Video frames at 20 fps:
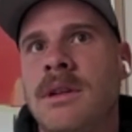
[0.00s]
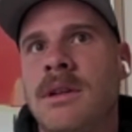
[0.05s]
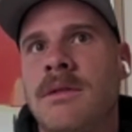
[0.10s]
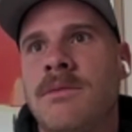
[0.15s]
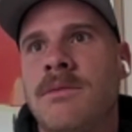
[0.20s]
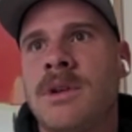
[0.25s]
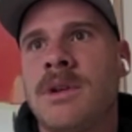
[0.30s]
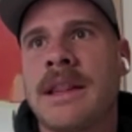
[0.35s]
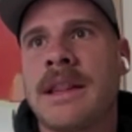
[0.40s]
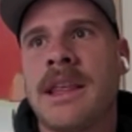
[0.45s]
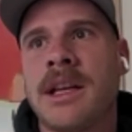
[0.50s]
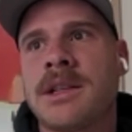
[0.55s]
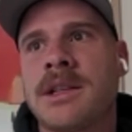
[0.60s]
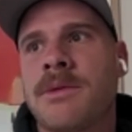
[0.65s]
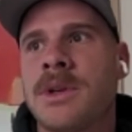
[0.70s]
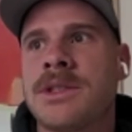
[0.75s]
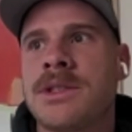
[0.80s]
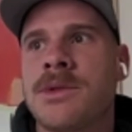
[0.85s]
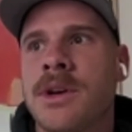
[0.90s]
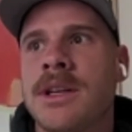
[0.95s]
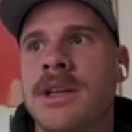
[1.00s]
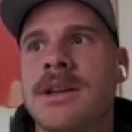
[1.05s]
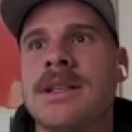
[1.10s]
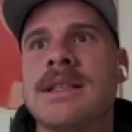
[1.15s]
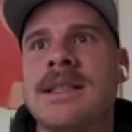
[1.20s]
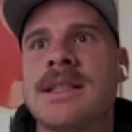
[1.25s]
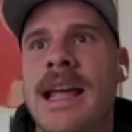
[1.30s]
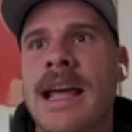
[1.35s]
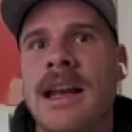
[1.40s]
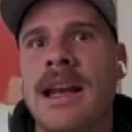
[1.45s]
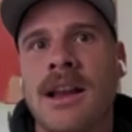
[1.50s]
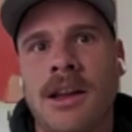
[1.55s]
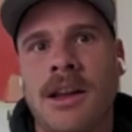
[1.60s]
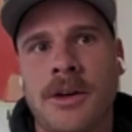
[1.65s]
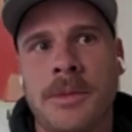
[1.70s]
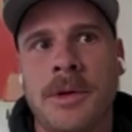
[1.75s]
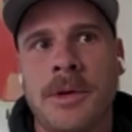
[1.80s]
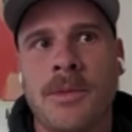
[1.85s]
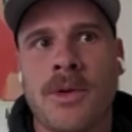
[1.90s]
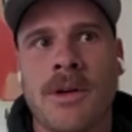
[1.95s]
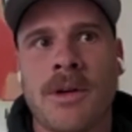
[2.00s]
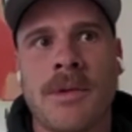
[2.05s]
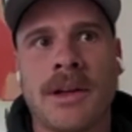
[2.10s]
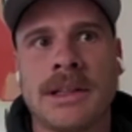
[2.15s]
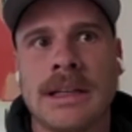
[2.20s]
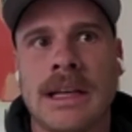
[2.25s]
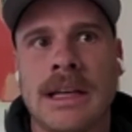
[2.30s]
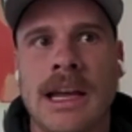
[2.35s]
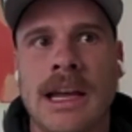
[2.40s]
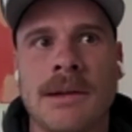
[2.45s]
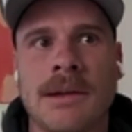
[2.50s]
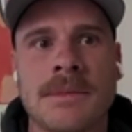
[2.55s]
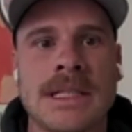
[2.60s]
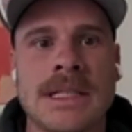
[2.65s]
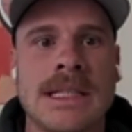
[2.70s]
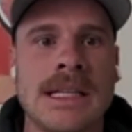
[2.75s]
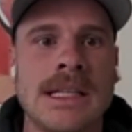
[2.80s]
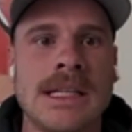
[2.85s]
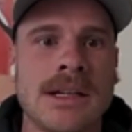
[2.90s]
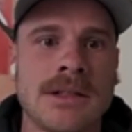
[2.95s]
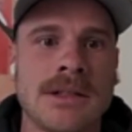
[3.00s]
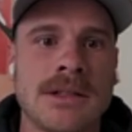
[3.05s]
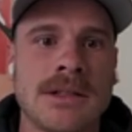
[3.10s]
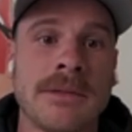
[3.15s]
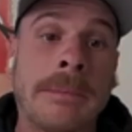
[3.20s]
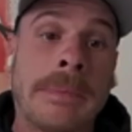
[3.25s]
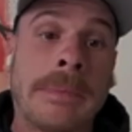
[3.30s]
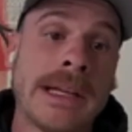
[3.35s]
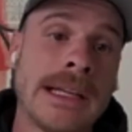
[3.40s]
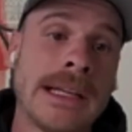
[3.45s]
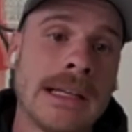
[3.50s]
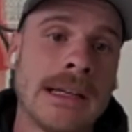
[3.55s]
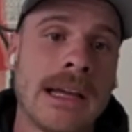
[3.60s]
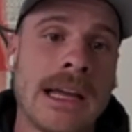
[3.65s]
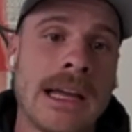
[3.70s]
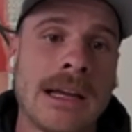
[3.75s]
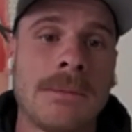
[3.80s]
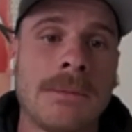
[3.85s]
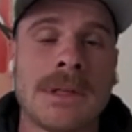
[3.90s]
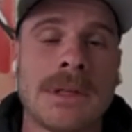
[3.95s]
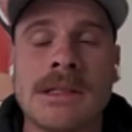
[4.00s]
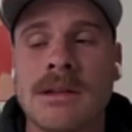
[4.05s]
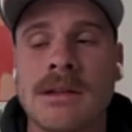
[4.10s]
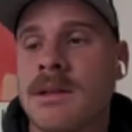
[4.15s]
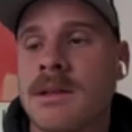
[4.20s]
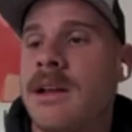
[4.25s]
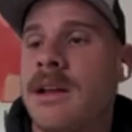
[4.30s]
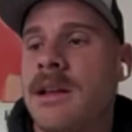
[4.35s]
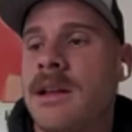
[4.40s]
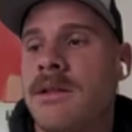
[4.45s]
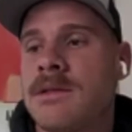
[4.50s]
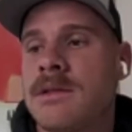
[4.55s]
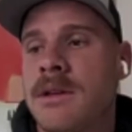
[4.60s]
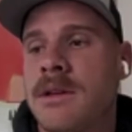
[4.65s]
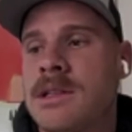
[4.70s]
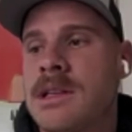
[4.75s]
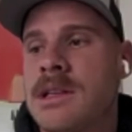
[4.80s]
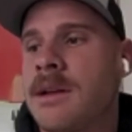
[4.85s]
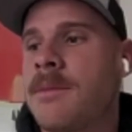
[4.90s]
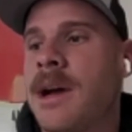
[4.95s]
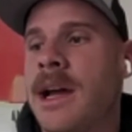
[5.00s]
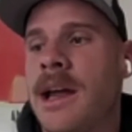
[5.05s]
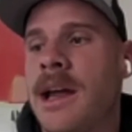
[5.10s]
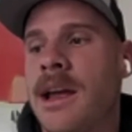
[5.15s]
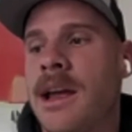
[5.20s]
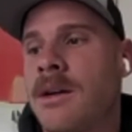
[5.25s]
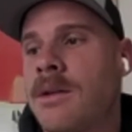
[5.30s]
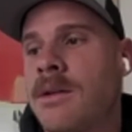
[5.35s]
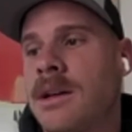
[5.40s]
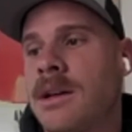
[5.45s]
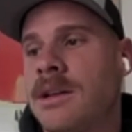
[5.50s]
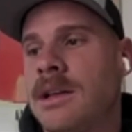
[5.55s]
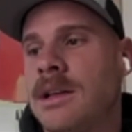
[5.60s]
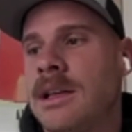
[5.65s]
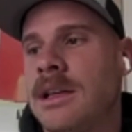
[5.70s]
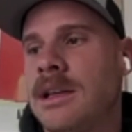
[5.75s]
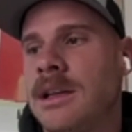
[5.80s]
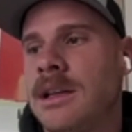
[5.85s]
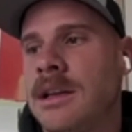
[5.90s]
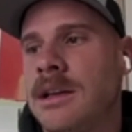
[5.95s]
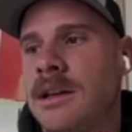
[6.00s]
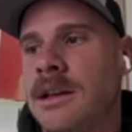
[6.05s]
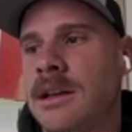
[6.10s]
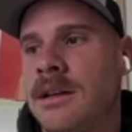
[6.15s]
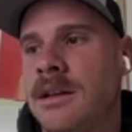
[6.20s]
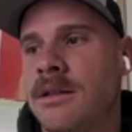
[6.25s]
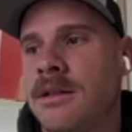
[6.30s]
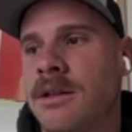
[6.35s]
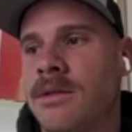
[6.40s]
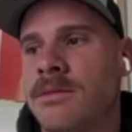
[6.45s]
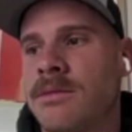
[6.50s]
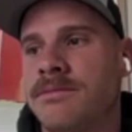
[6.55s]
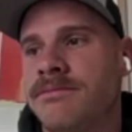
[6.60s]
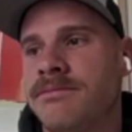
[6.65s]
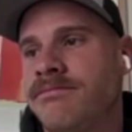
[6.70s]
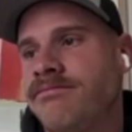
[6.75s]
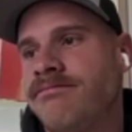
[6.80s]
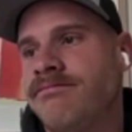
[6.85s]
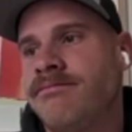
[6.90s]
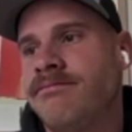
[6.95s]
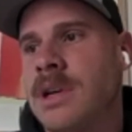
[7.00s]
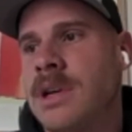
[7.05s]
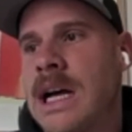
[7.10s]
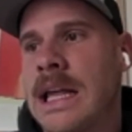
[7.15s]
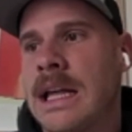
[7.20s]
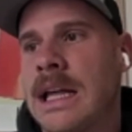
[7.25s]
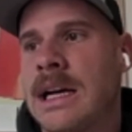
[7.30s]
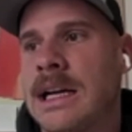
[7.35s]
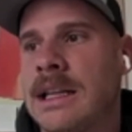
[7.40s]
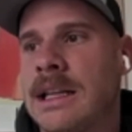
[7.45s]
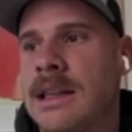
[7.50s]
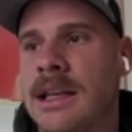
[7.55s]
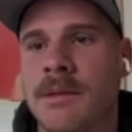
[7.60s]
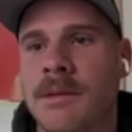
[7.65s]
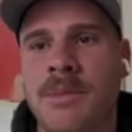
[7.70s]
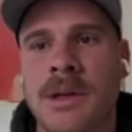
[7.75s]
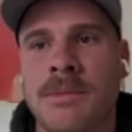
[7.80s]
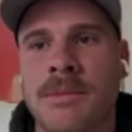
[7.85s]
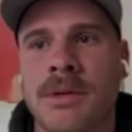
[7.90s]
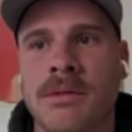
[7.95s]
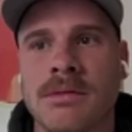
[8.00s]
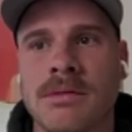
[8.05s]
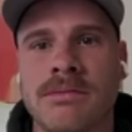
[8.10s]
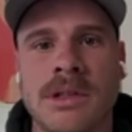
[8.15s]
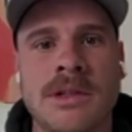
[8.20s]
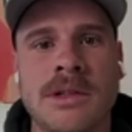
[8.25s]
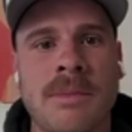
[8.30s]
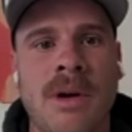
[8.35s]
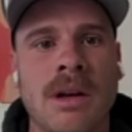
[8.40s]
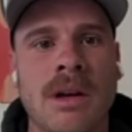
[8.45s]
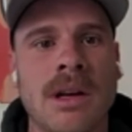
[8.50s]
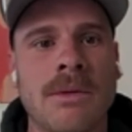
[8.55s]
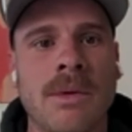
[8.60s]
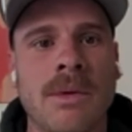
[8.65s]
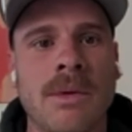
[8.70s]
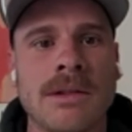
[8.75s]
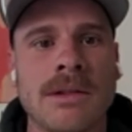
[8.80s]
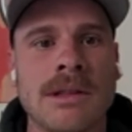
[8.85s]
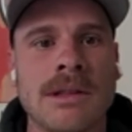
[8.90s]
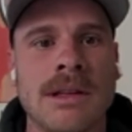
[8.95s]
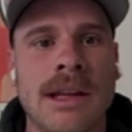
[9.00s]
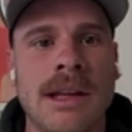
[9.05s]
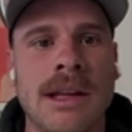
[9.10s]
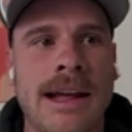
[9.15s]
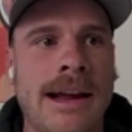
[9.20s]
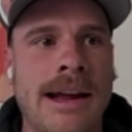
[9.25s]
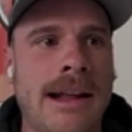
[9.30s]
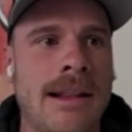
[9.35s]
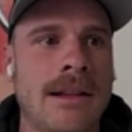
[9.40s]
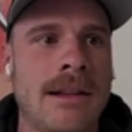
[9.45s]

well, I think once you understand a little bit more about the game, it's easier to play the game. And so that was always like my angle and I think people responded well to that